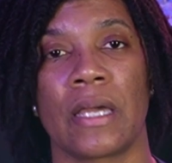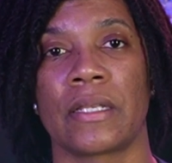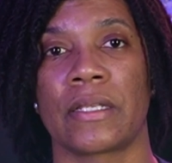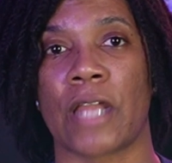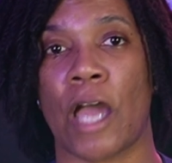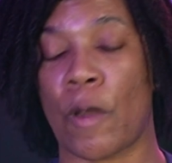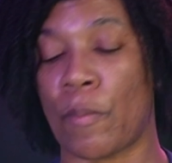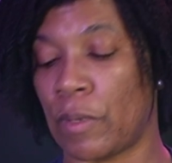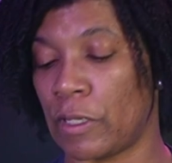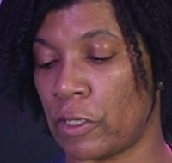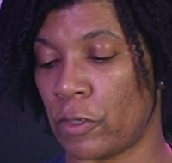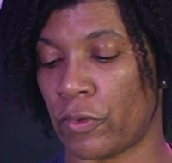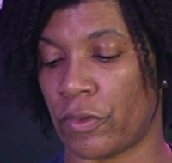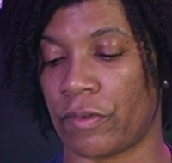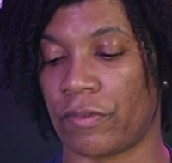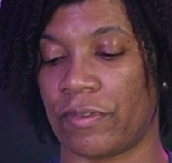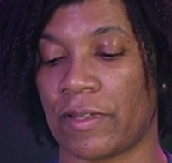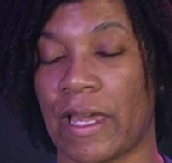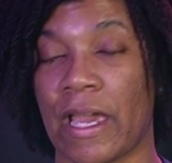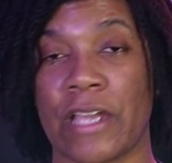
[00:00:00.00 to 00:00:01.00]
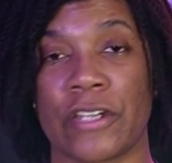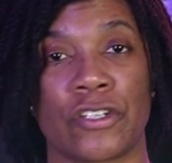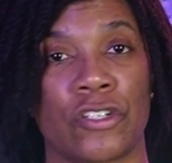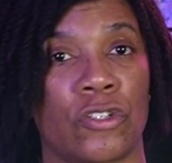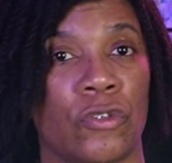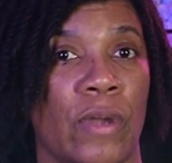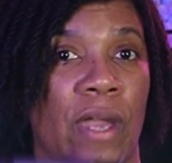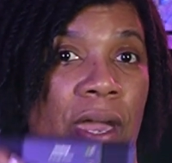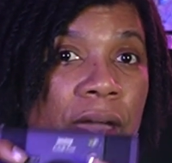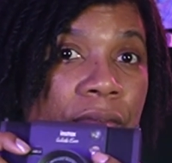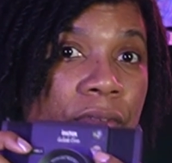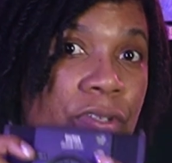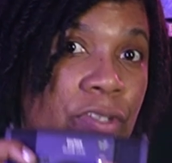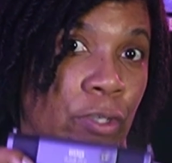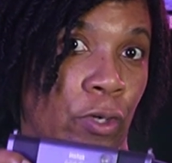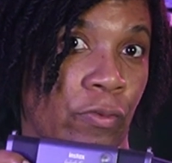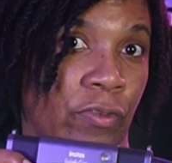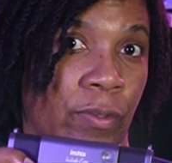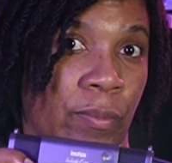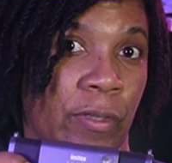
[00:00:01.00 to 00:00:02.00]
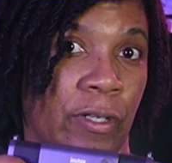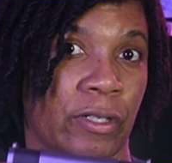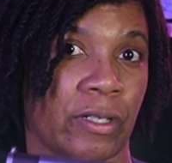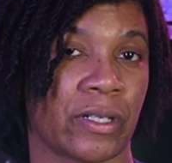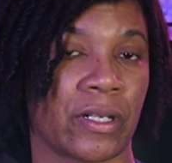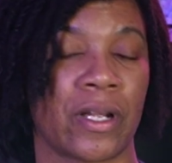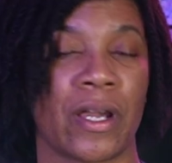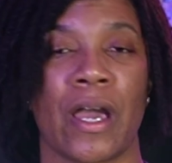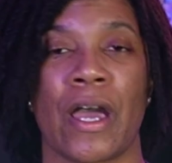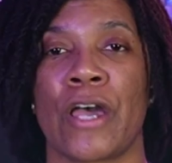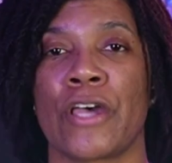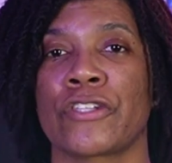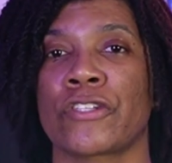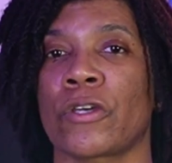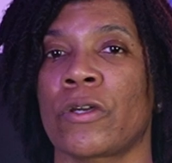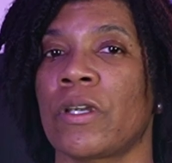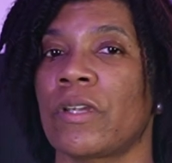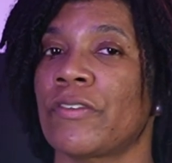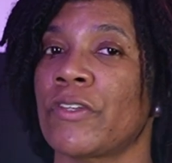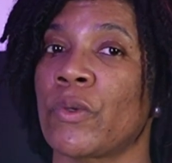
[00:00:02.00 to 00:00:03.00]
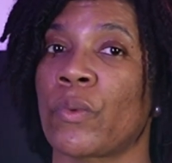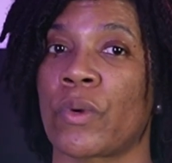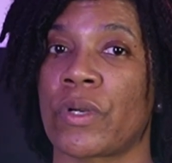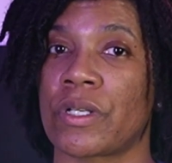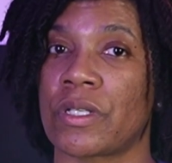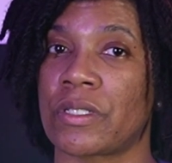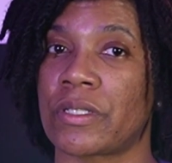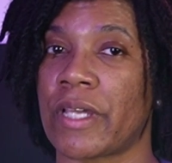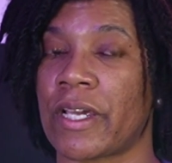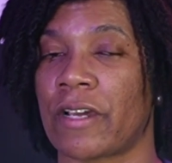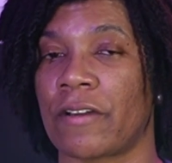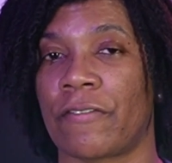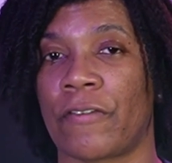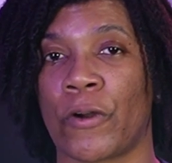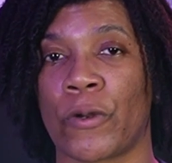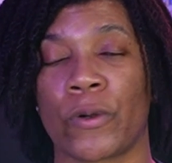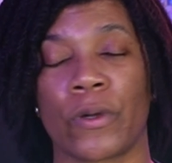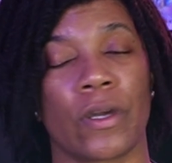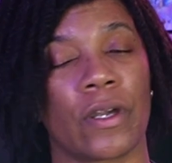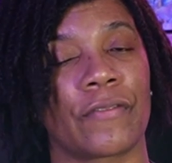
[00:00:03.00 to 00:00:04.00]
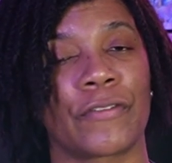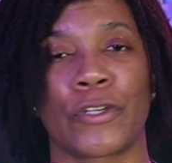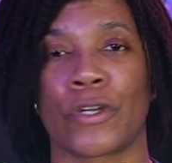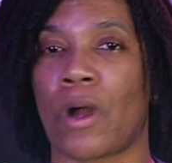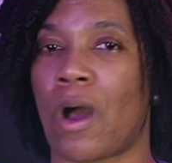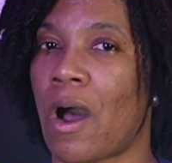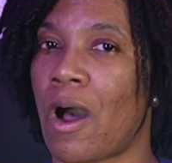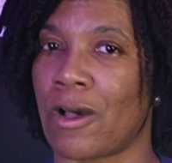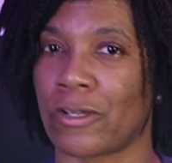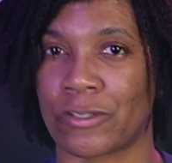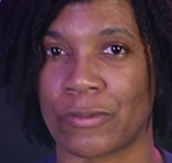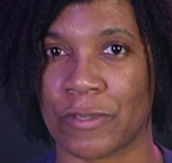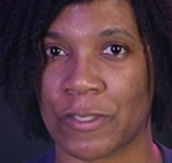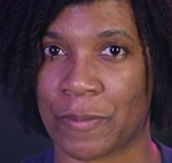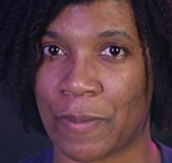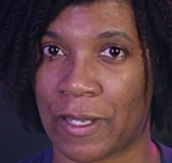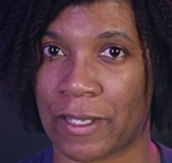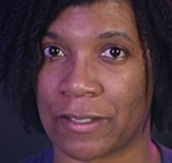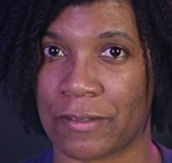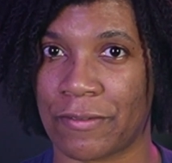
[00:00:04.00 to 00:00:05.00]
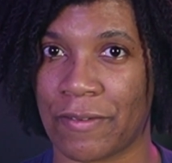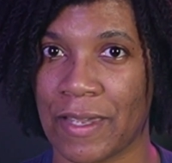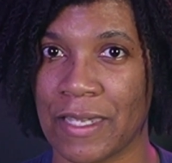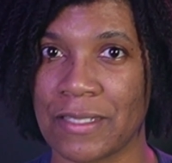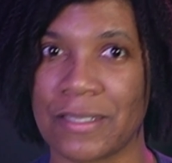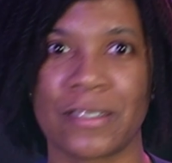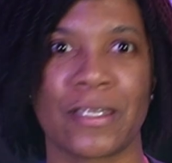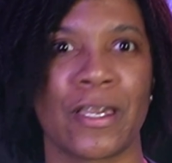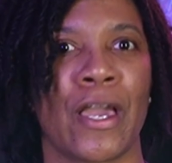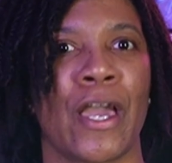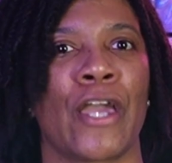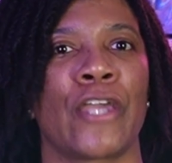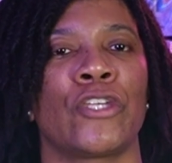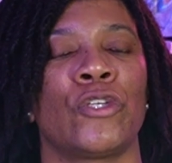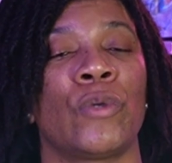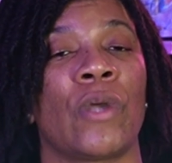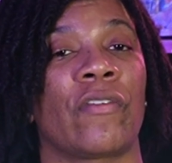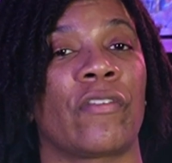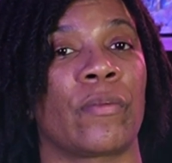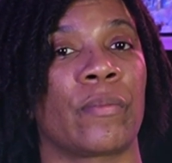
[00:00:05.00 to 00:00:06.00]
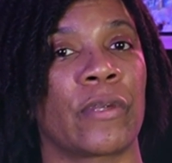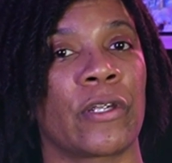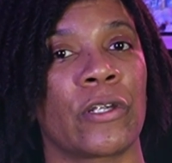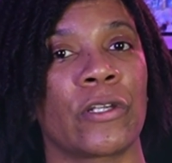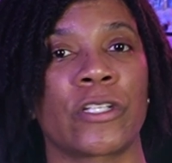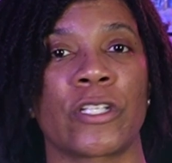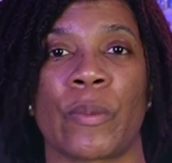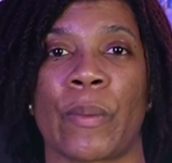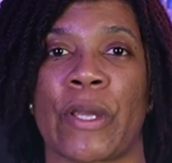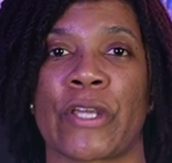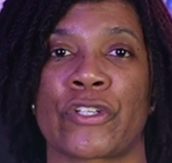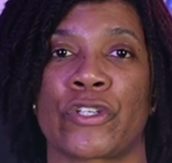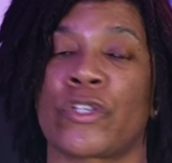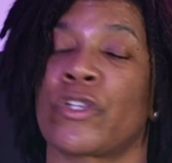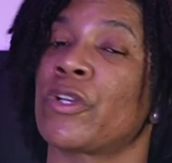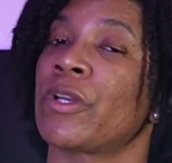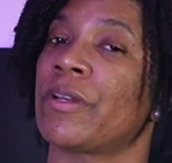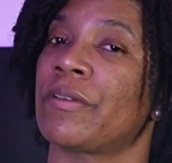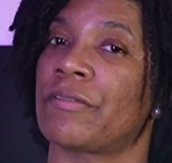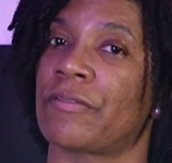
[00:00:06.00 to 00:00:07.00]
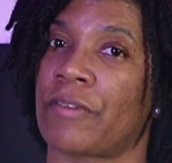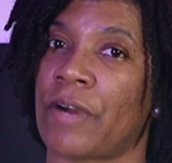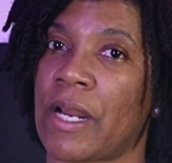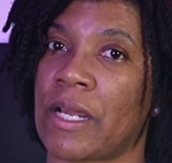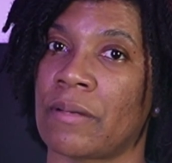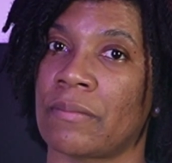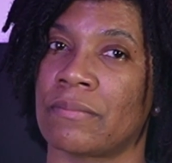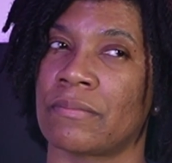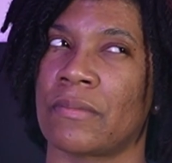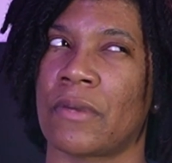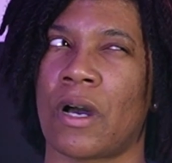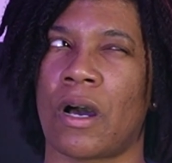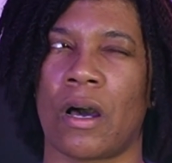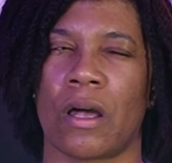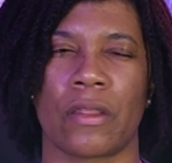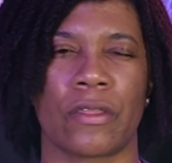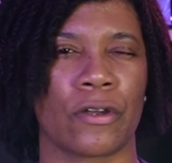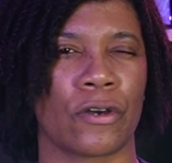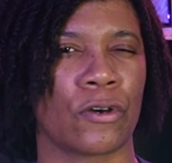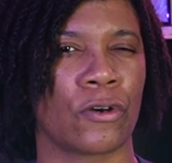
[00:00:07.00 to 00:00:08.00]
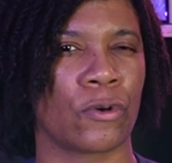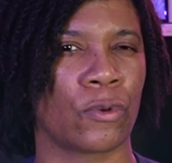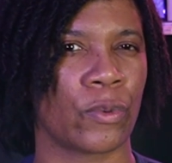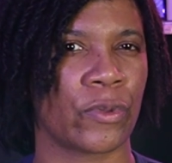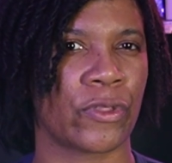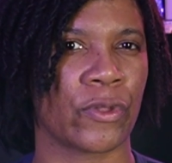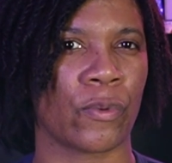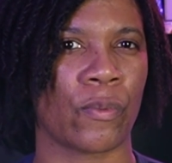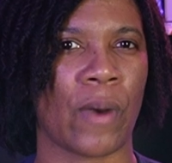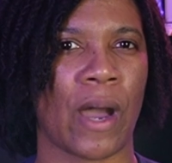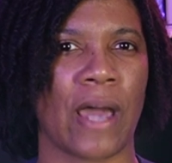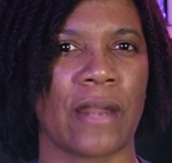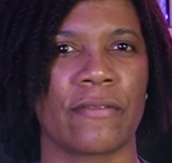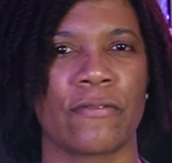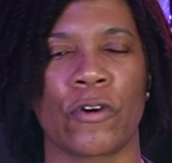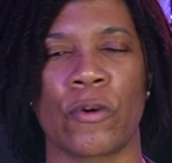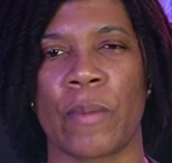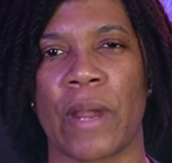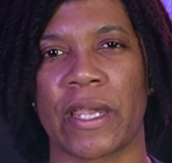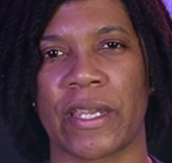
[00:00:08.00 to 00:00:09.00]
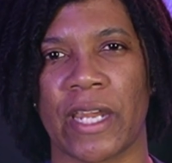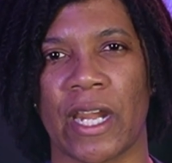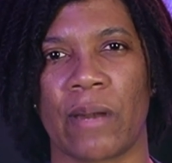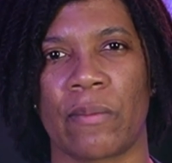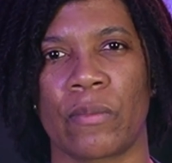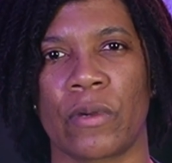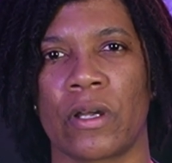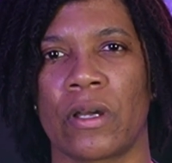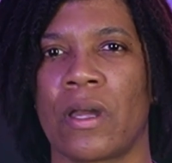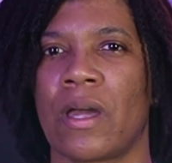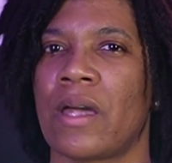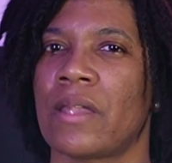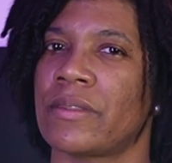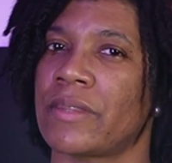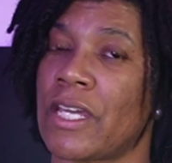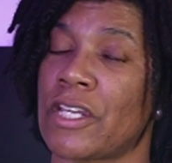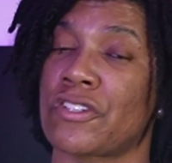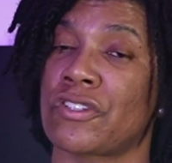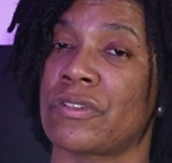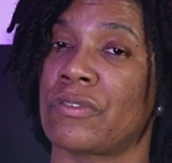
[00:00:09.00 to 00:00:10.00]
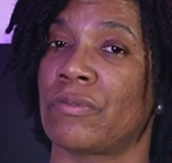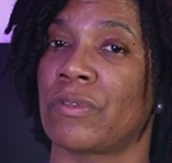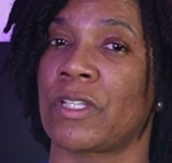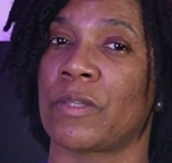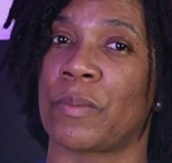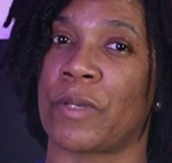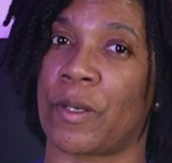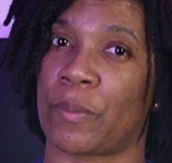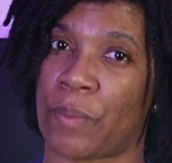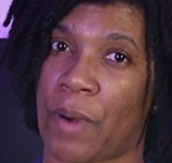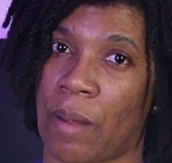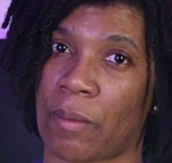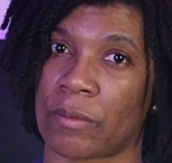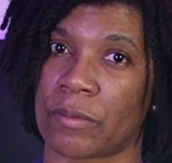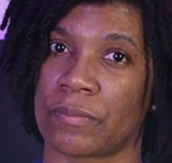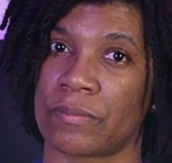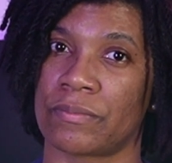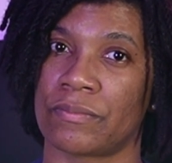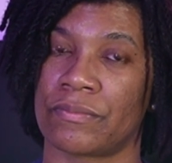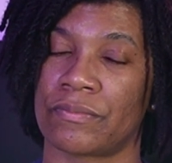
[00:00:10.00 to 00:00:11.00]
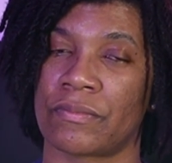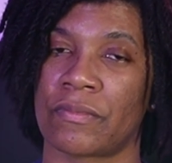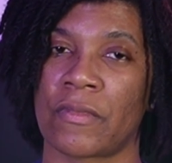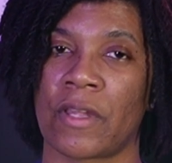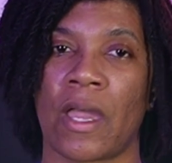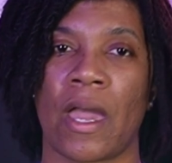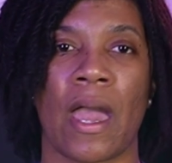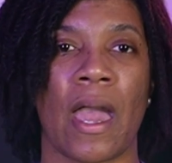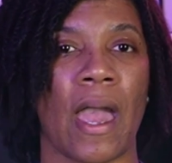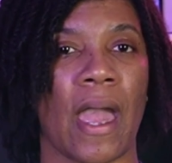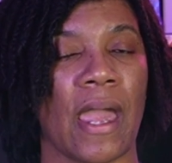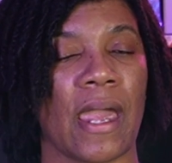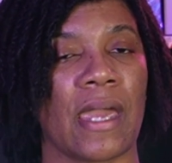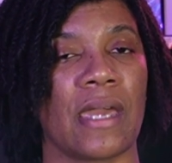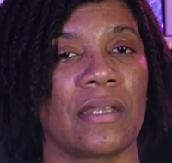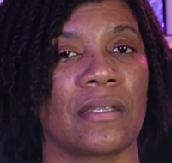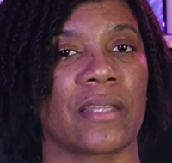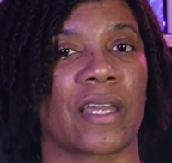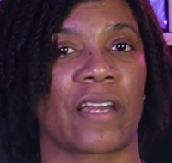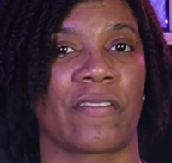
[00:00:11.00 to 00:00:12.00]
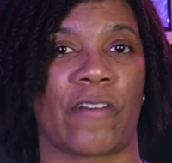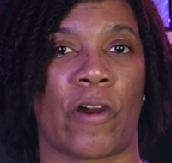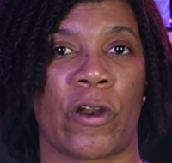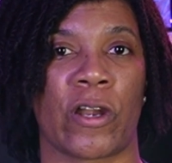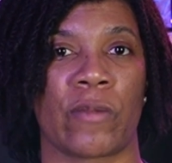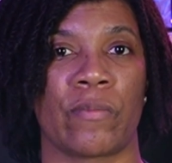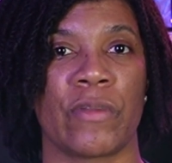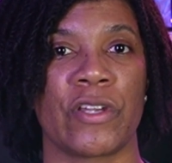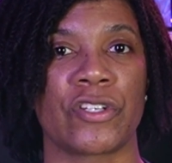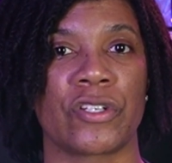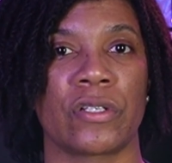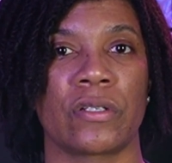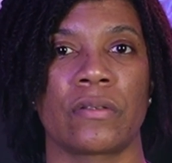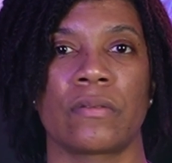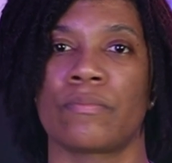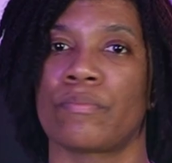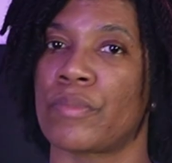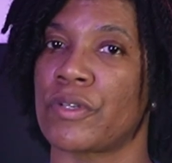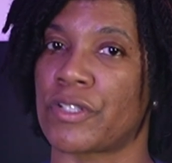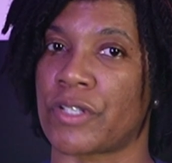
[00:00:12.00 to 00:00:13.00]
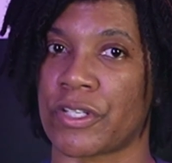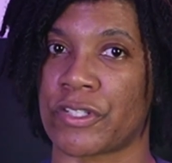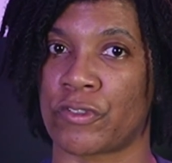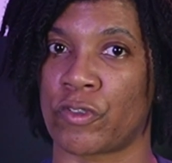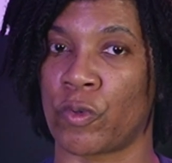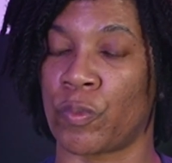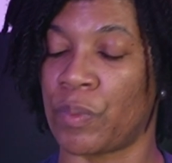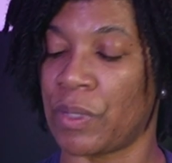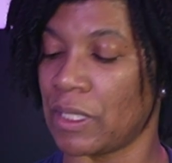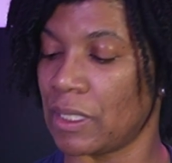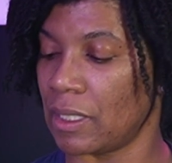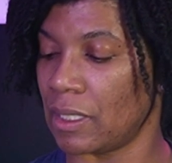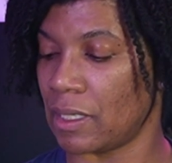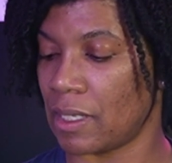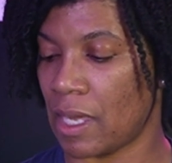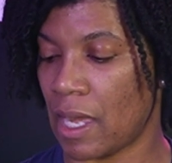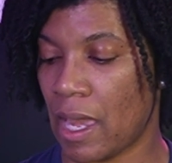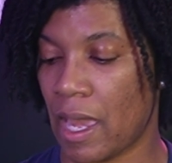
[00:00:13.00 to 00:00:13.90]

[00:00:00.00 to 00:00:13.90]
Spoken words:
Now below the flash, you have the selfie mirror. So if you're wanting to take a photo of your awesome smiling face, you have a mirror to make sure you're in frame, although with a wide format camera, that shouldn't really be a problem. And like I've already mentioned, but just to repeat it,